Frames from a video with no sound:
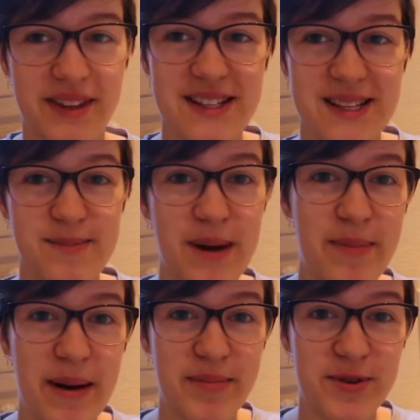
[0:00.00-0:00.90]
This is my
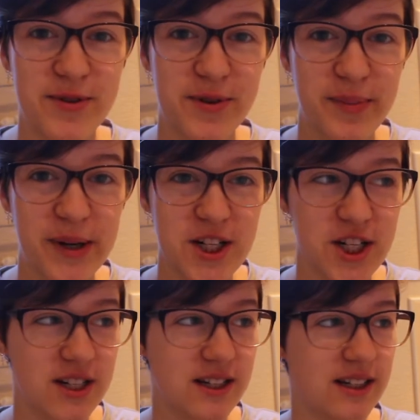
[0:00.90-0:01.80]
bamboo
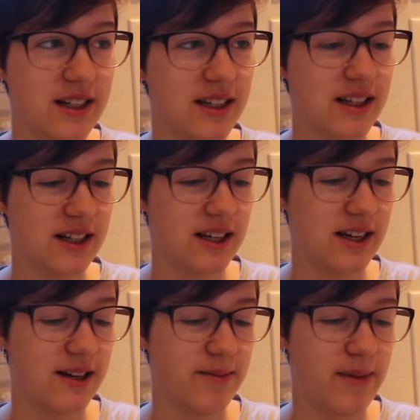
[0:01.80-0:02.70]
toothbrush.
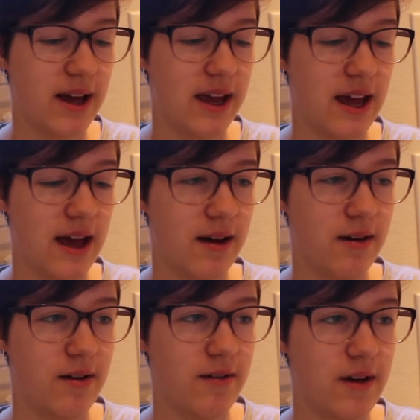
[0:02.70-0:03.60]
I
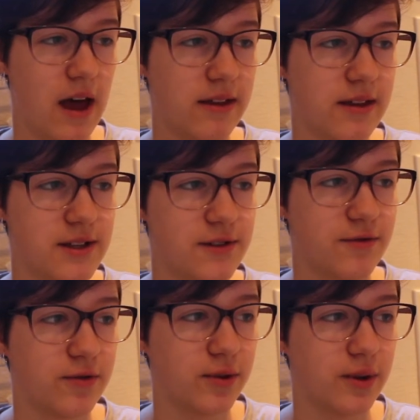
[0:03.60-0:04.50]
have had
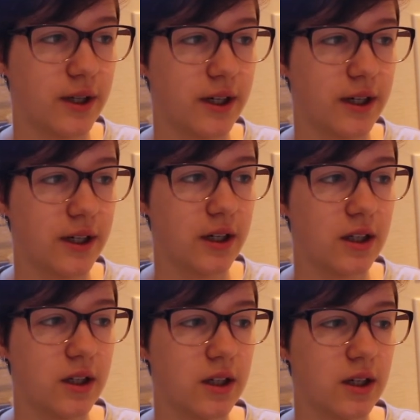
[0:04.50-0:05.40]
this for
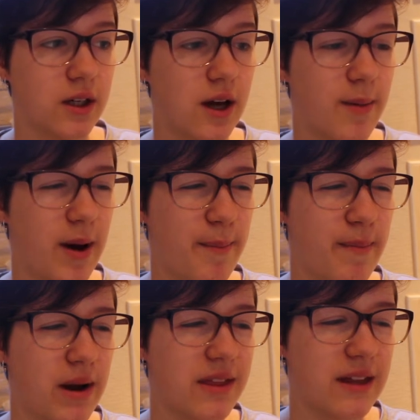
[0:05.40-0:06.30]

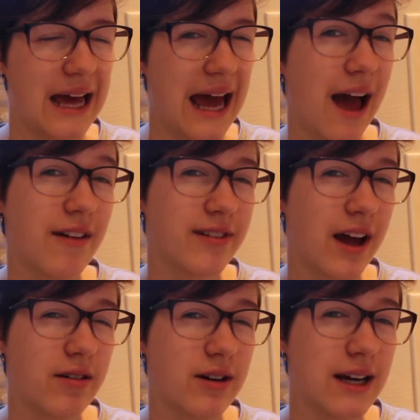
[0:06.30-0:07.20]
about a month and a half
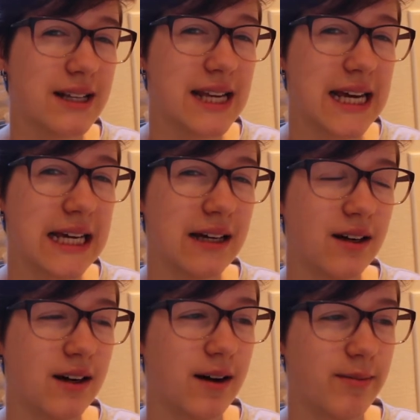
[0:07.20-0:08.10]
now, I'd say.
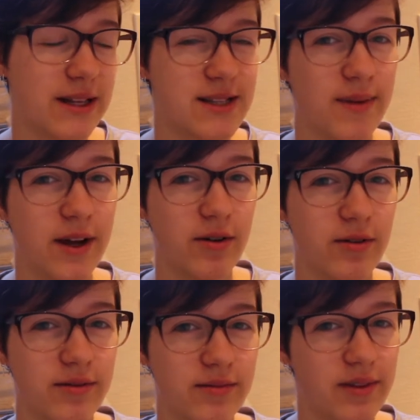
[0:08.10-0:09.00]
It's my
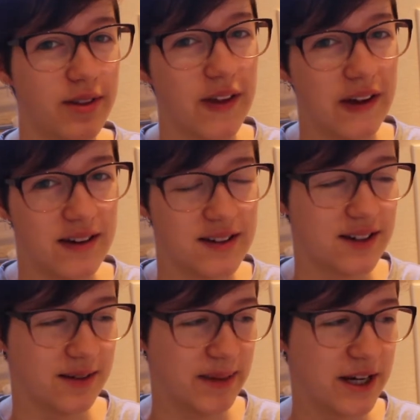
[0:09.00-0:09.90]
own thing
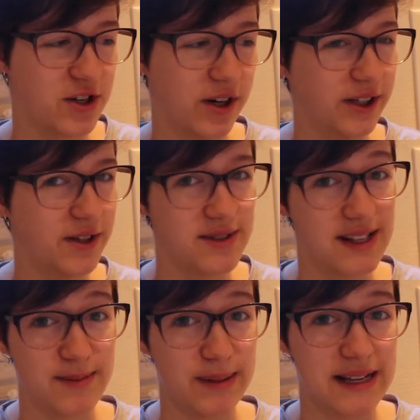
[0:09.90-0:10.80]
to make sure I
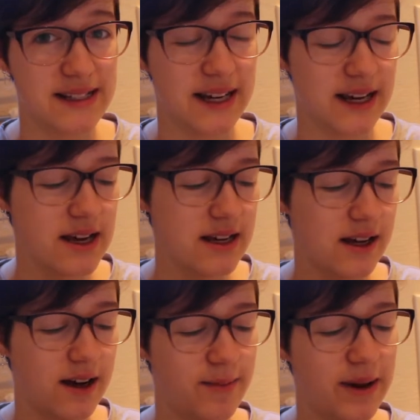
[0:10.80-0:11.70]
use less plastic,
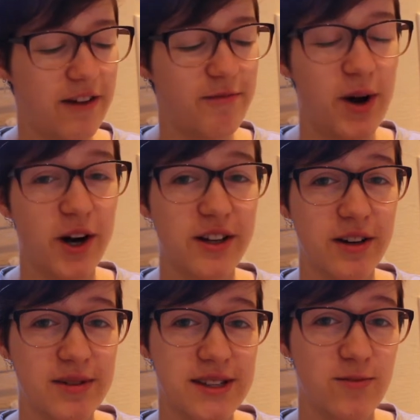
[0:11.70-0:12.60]
and I've marked
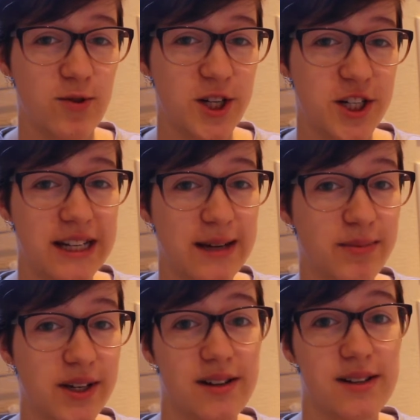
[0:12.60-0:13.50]
it with some washi
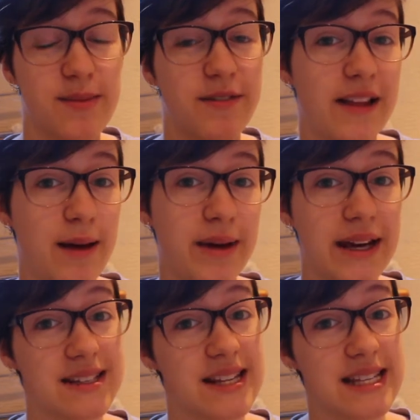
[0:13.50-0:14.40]
tape because my
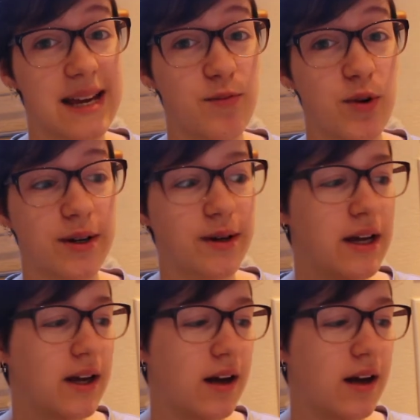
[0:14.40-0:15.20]
flatmate has the same one.